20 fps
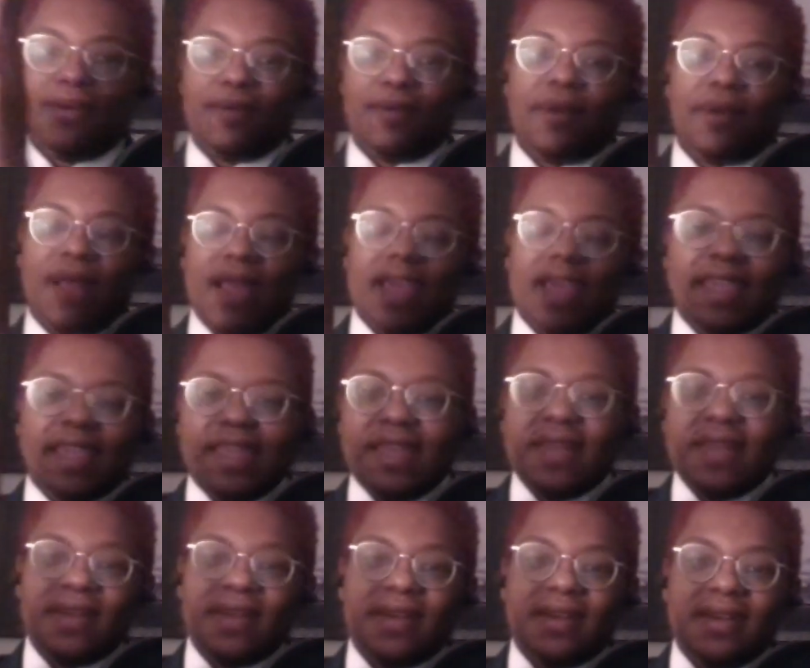right
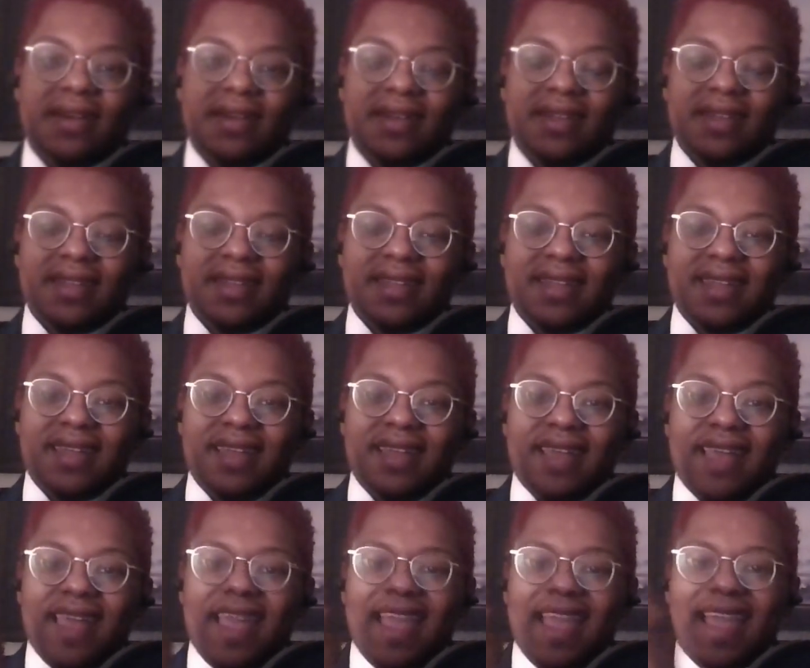here,
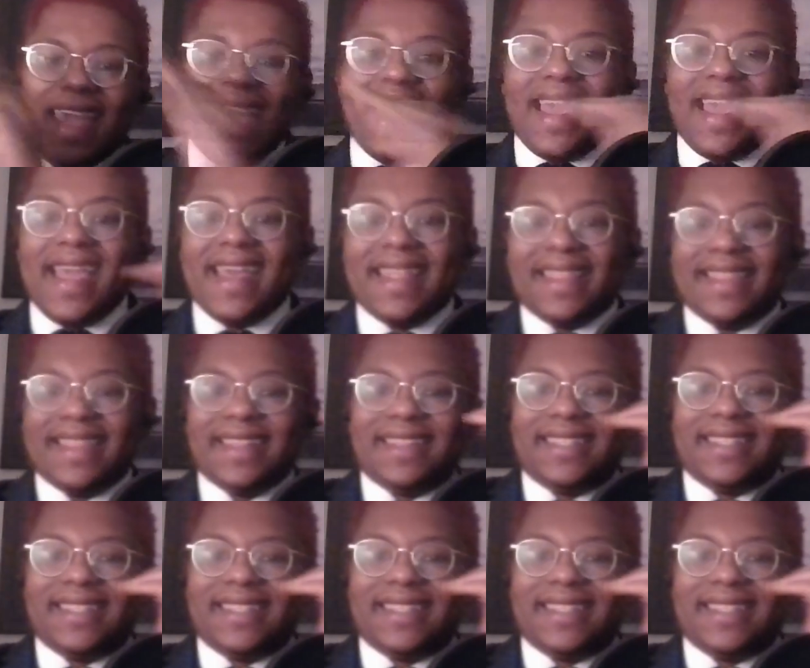and the